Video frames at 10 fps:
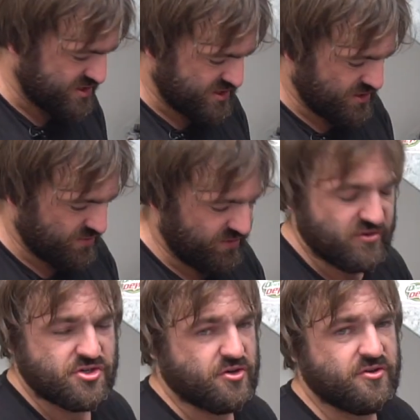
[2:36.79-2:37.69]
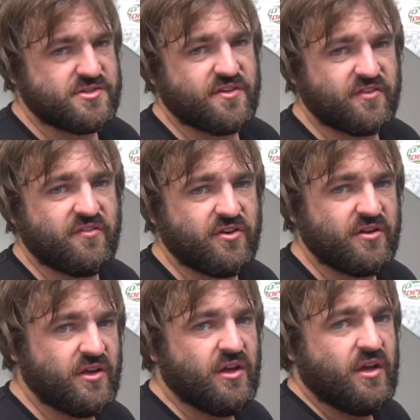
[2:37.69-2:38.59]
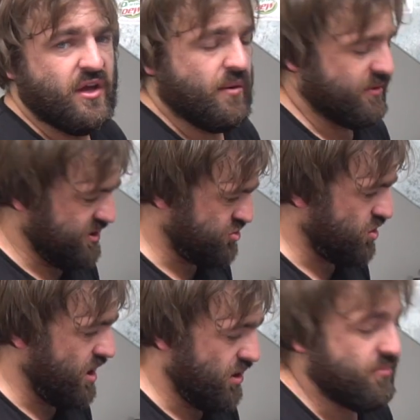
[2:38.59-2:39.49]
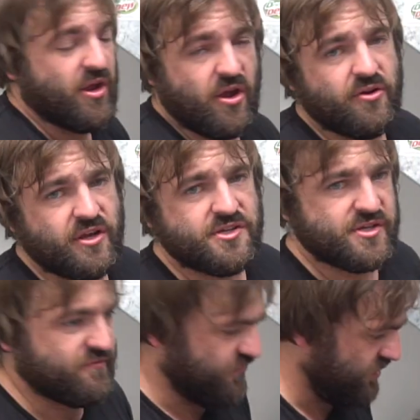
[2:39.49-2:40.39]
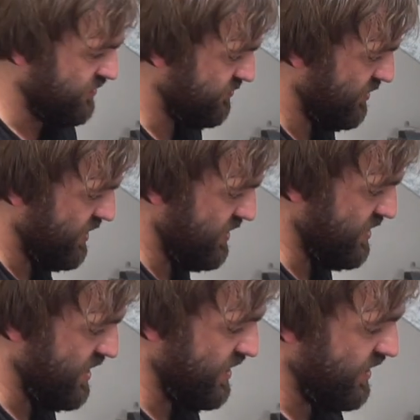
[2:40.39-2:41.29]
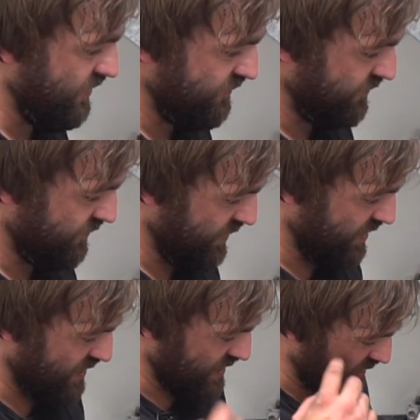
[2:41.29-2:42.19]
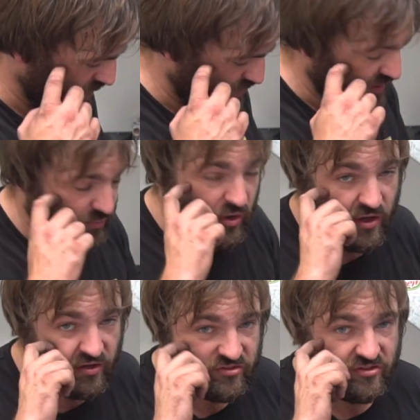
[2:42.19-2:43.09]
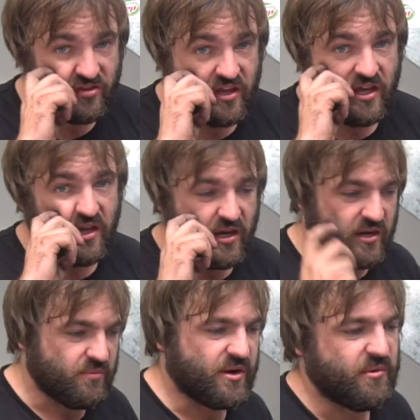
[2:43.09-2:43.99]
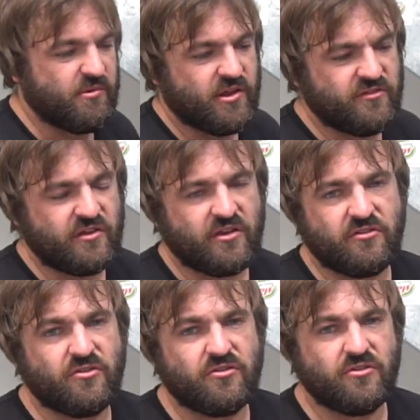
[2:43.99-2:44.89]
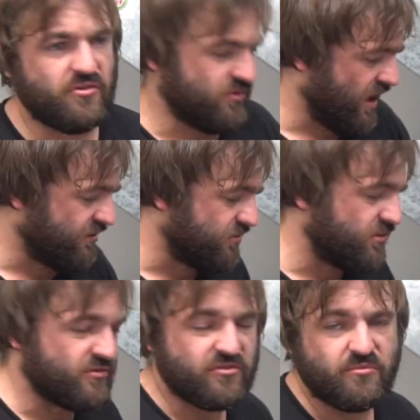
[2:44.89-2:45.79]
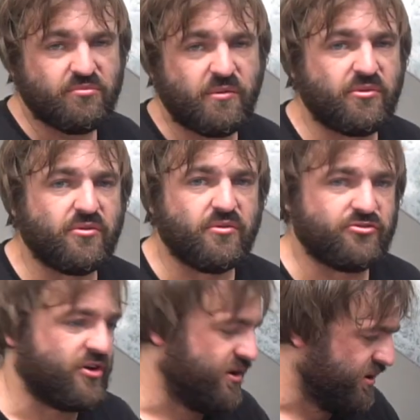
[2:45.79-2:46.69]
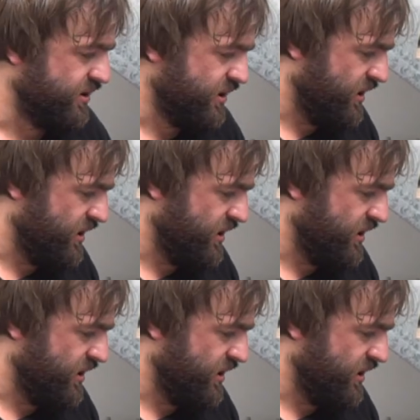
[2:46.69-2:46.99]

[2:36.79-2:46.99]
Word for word: is just a little bit of insurance I've given I'm going to trial on my own engine first, and uh, if uh, I, it works, then I'm going to be releasing it to customers and people who are trying to